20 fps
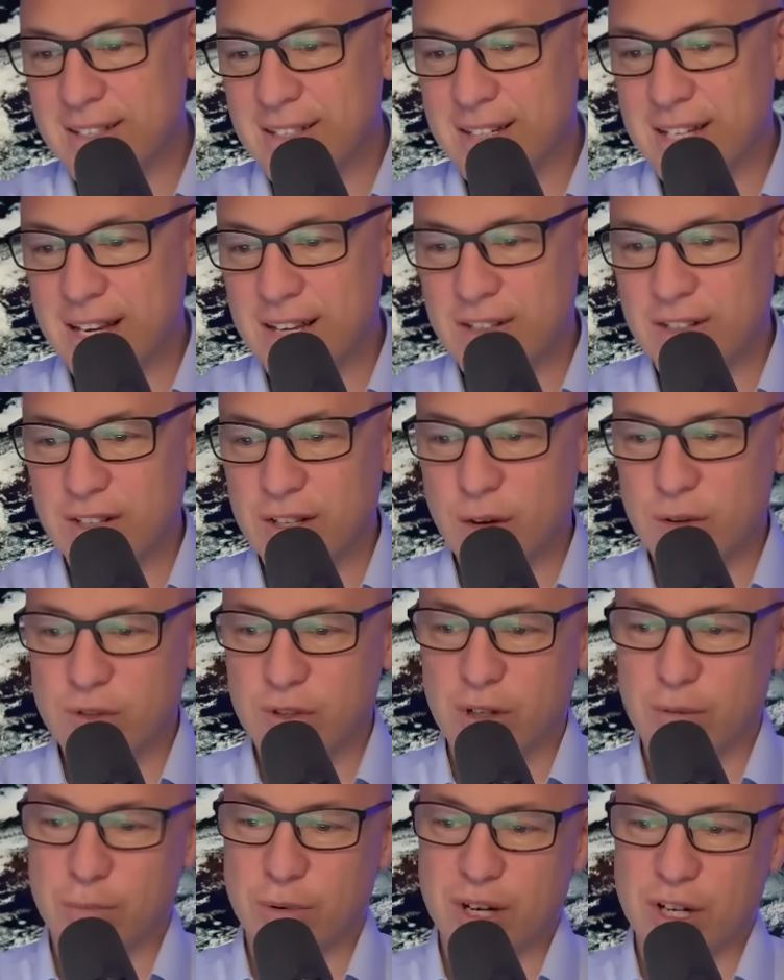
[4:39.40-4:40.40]
As it does so, it's
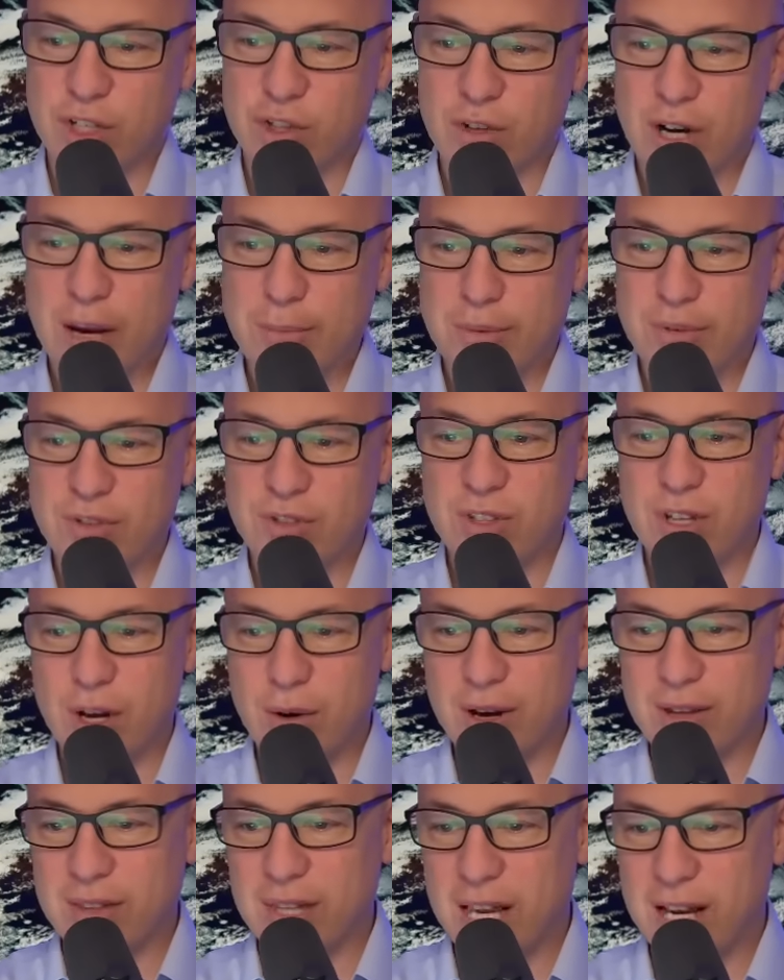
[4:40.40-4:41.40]
going to bring a stripe of
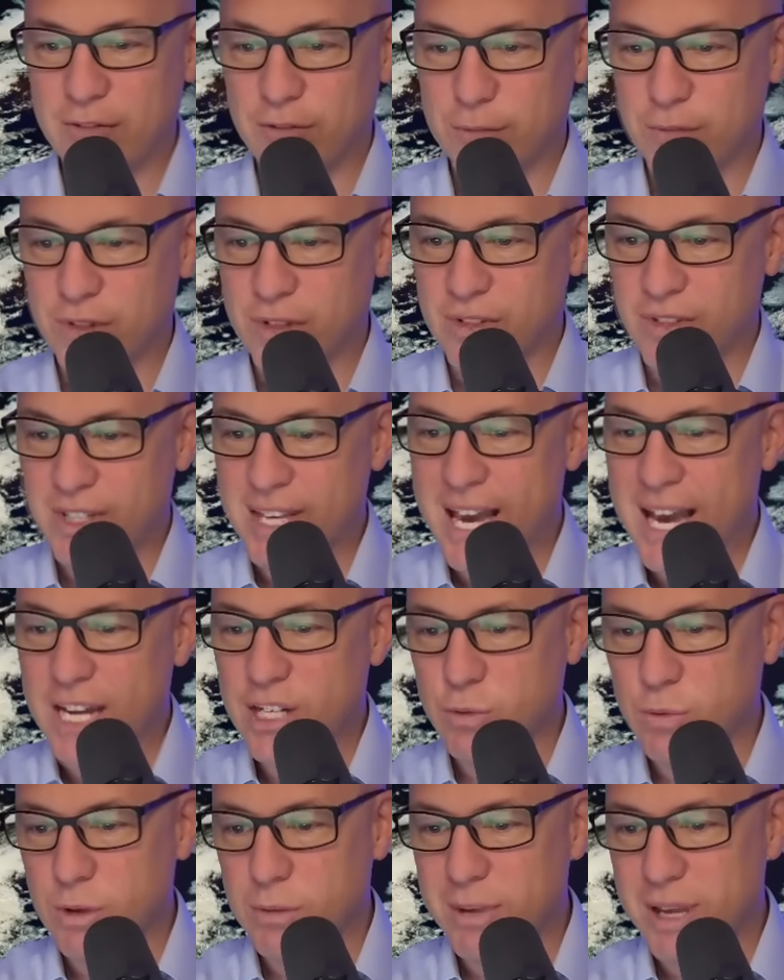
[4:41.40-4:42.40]
snow, I think, from
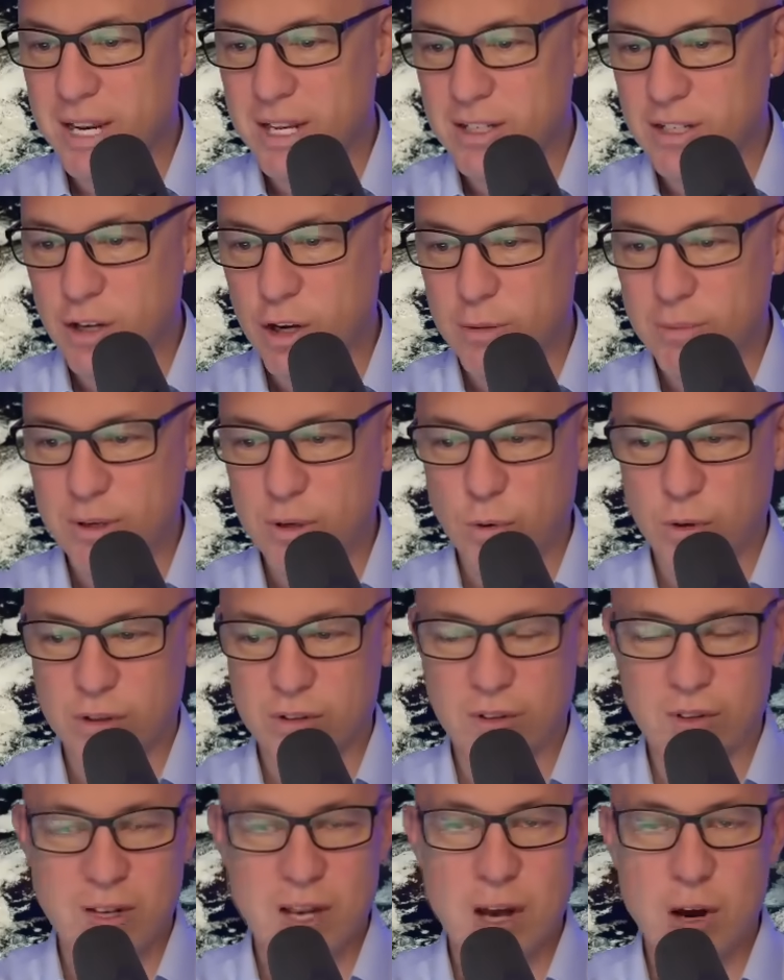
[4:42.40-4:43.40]
Saskatchewan, Manitoba, North
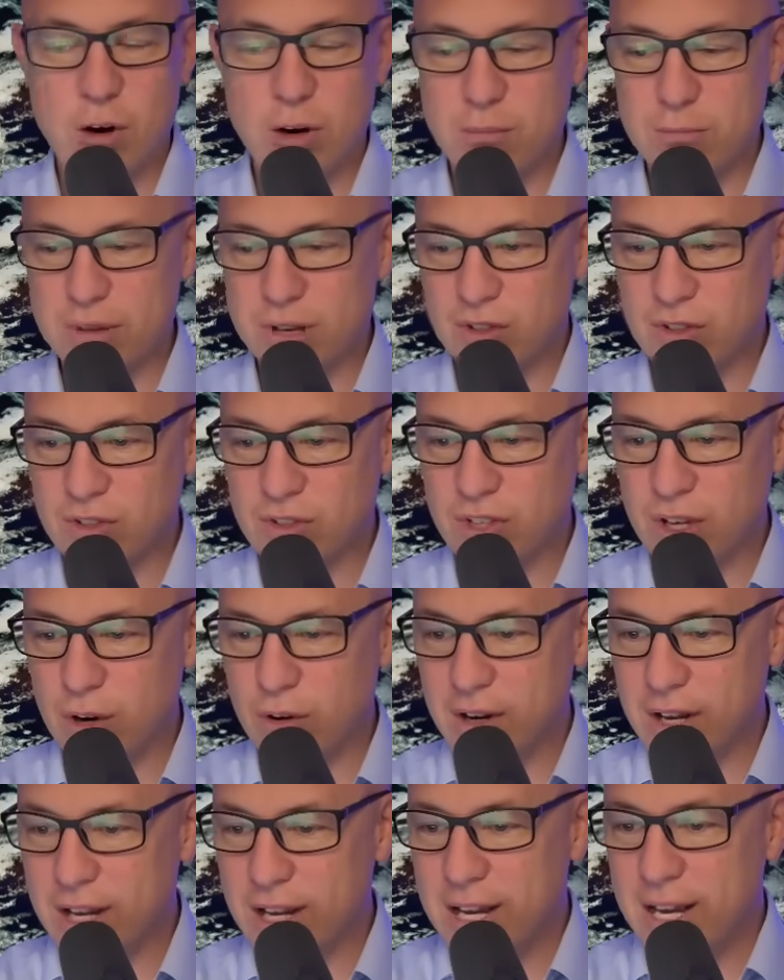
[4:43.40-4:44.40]
Dakota,
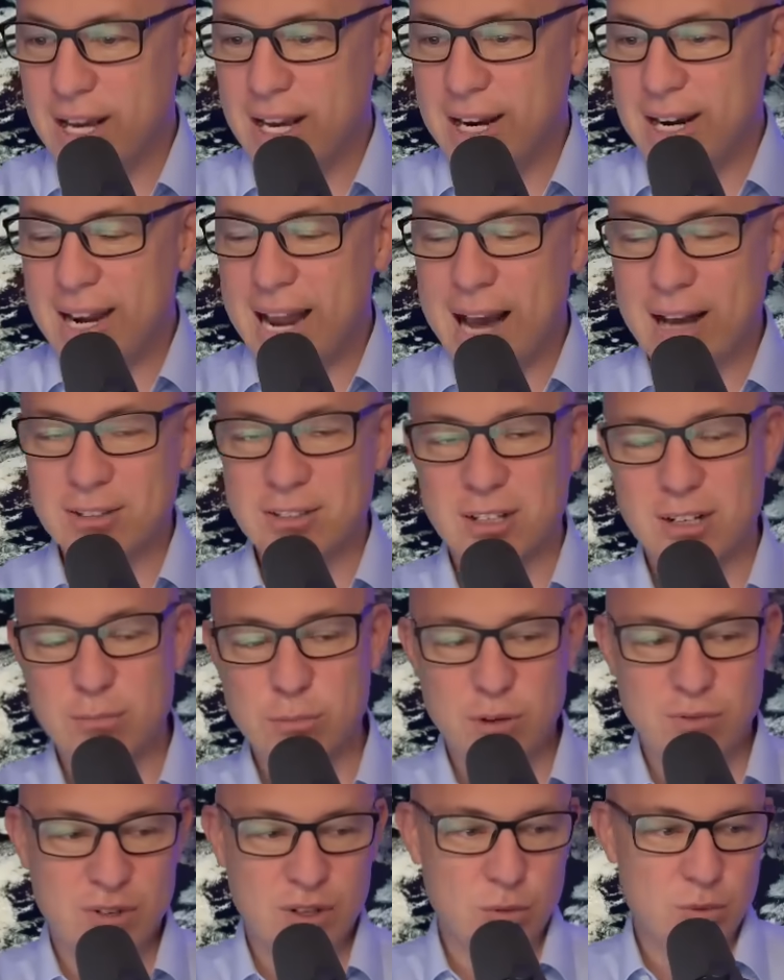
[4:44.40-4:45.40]
Minnesota. Now it's going to
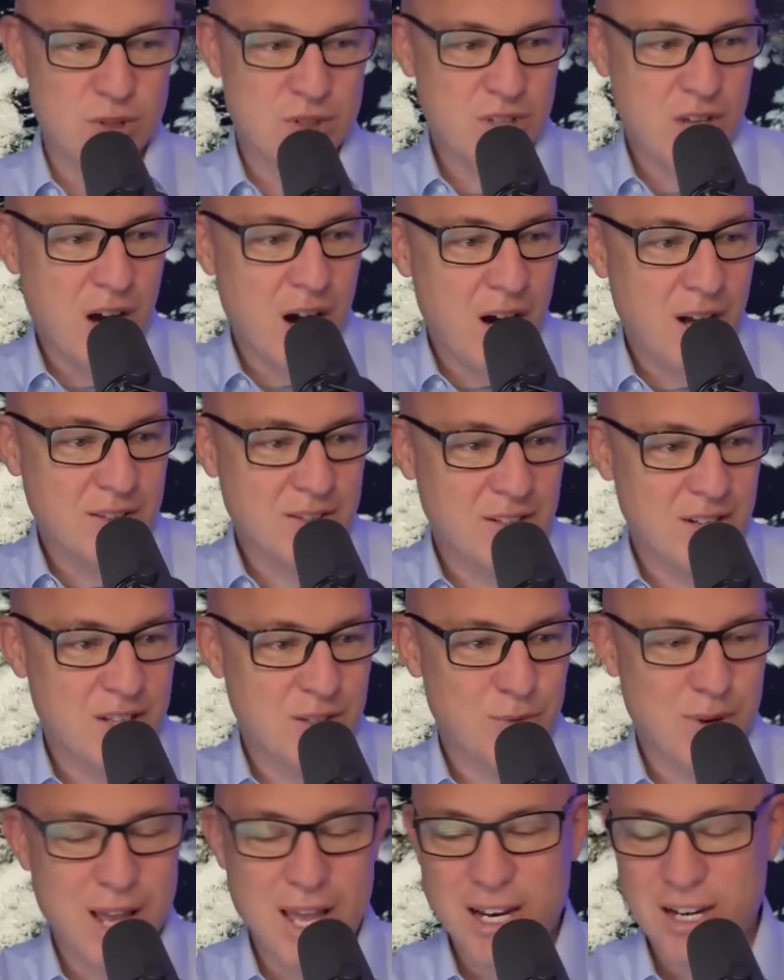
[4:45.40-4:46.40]
move into Wisconsin
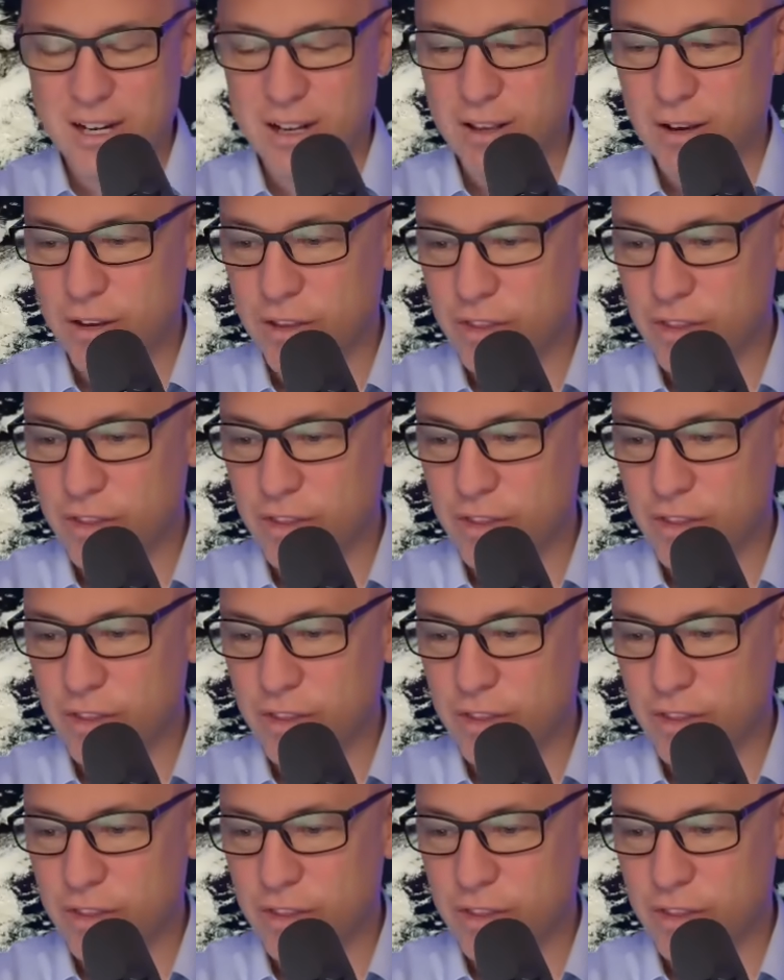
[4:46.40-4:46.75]
as we head into